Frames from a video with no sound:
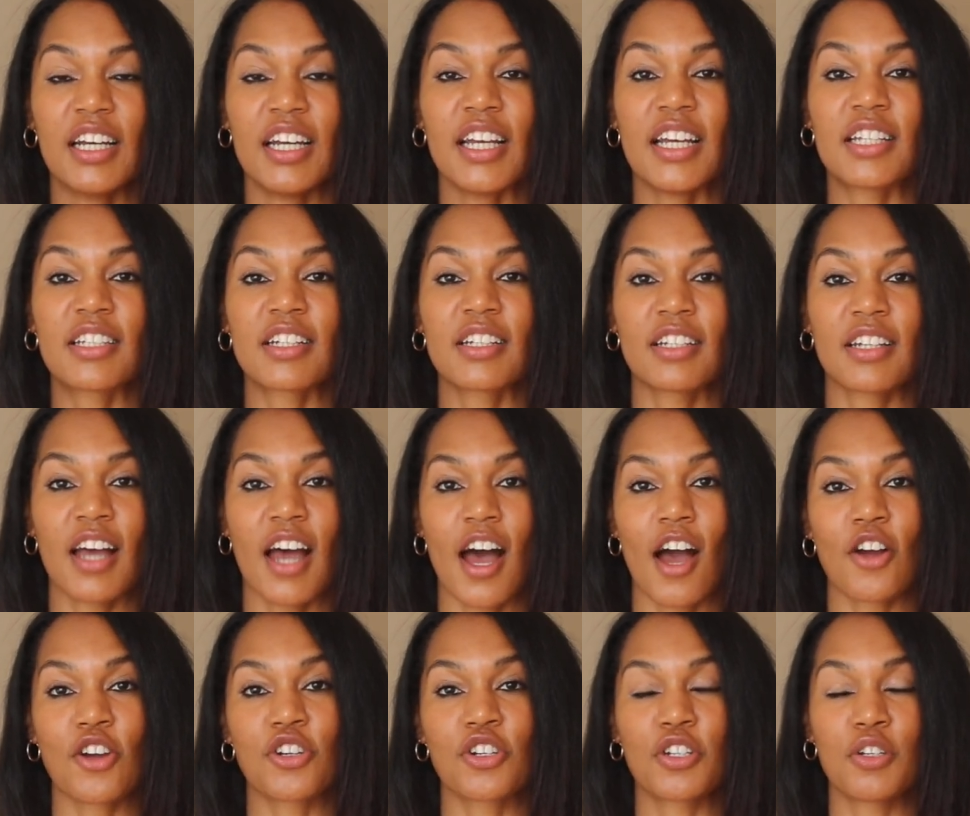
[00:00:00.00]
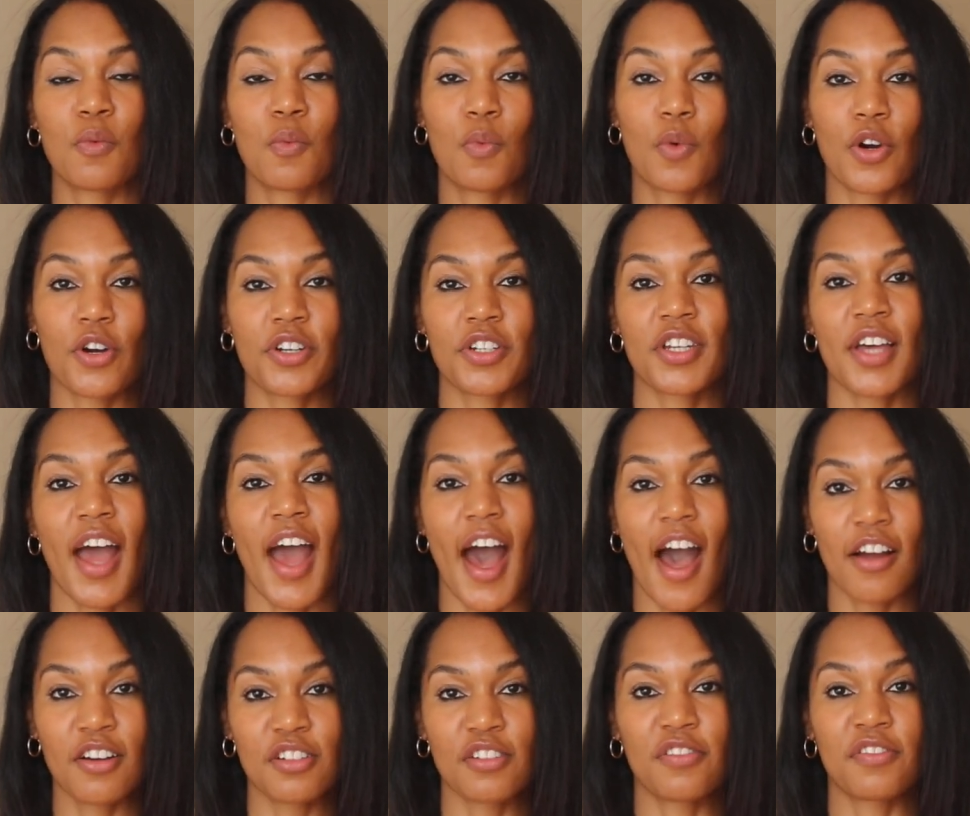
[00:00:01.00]
it's gonna actually work to
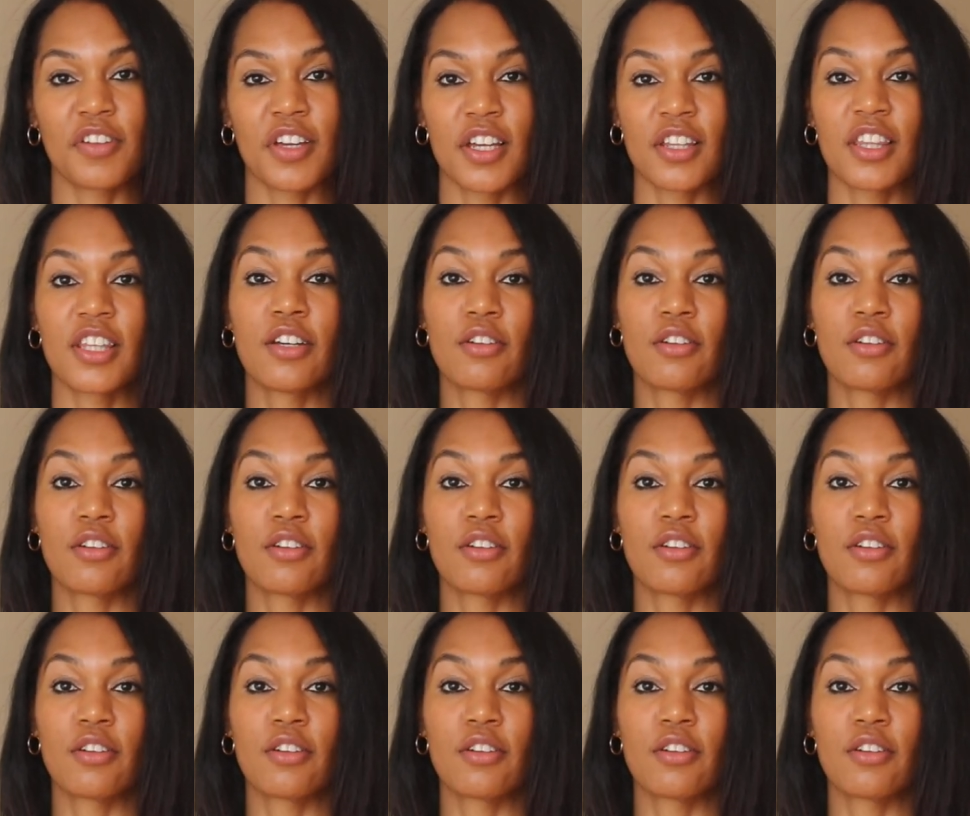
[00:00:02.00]
activate